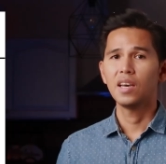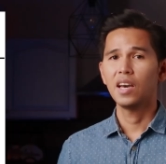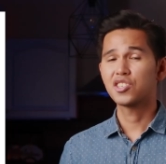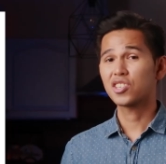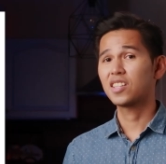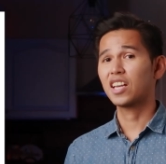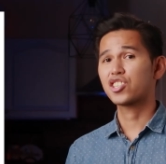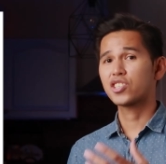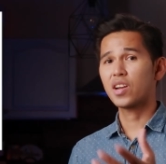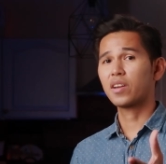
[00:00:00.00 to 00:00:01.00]
And just like
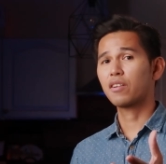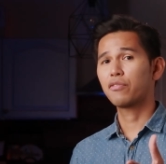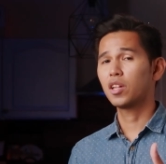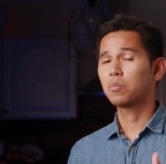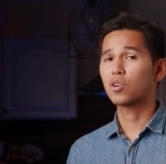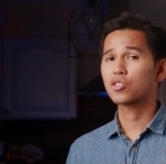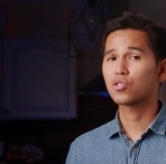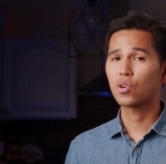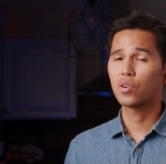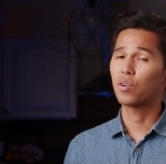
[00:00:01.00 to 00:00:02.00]
sharing a film or a
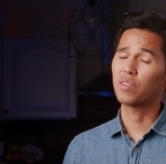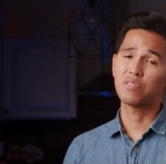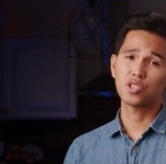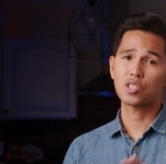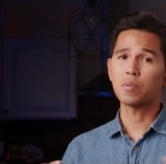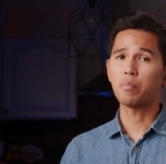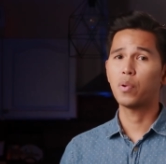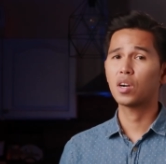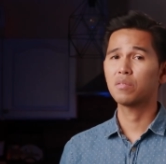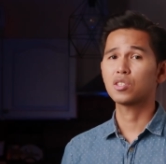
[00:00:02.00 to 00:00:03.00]
story or even just some
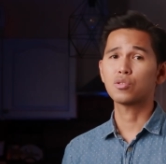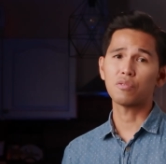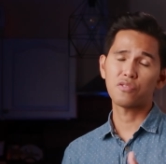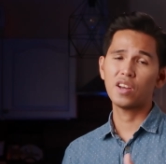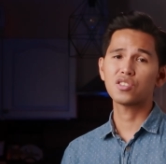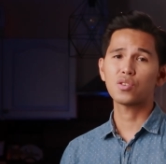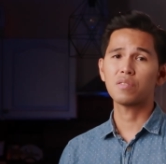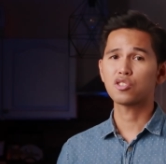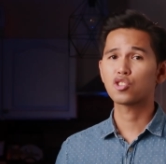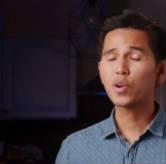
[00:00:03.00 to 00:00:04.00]
part of it to friends or
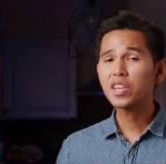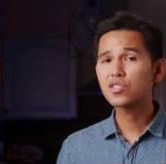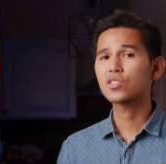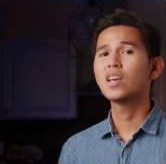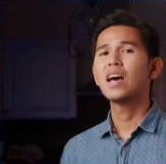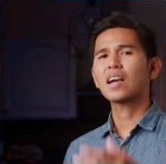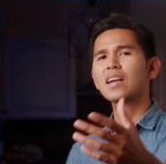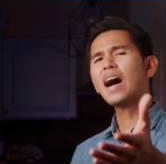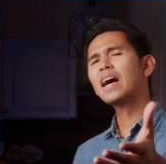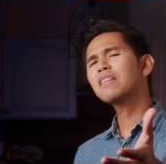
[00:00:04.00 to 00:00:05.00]
even strangers,
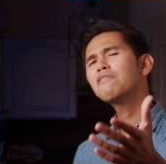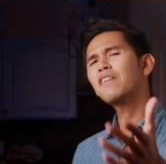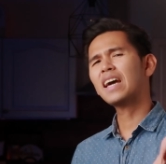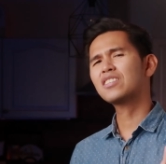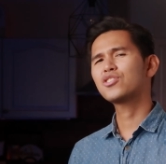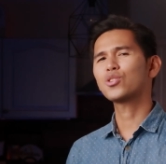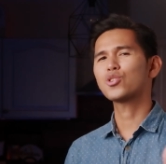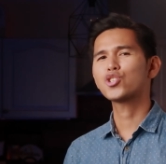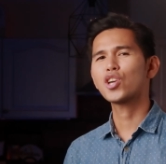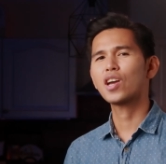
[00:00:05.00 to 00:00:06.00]
God invites you to
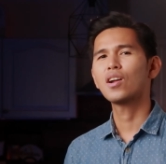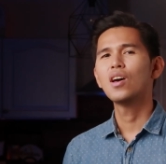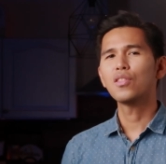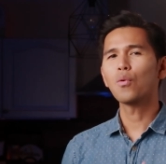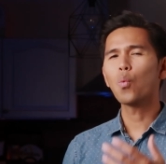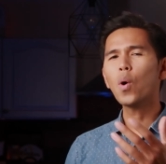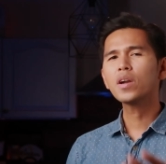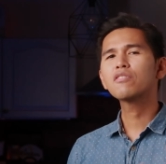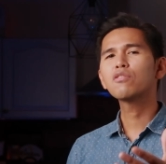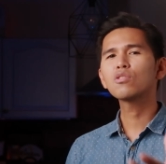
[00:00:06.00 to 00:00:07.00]
share the
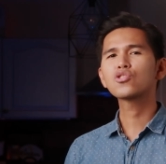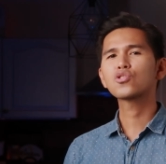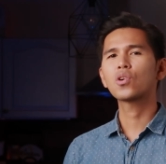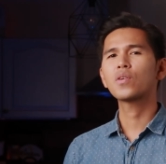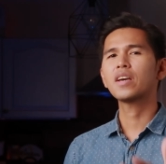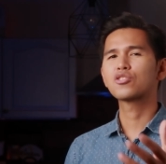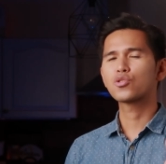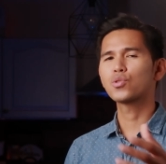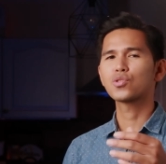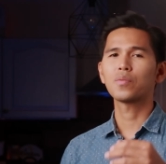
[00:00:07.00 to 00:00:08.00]
wonderful story and
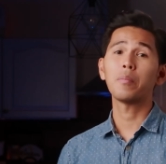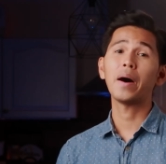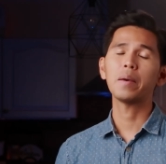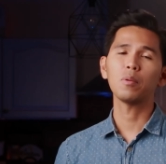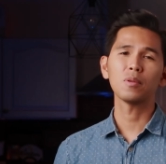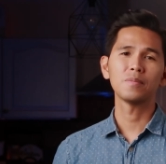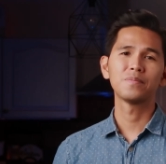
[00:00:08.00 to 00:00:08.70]
truths of the Bible.